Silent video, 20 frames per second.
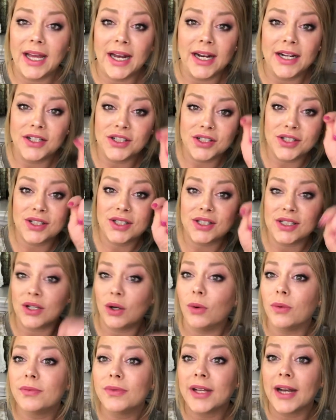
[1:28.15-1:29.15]
and I just
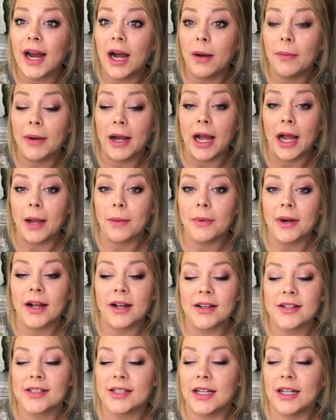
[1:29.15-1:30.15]
sculpted out my
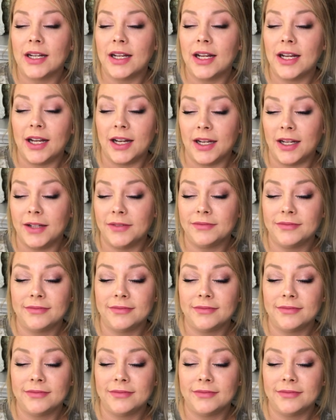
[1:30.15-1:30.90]
eyebrows, and honey,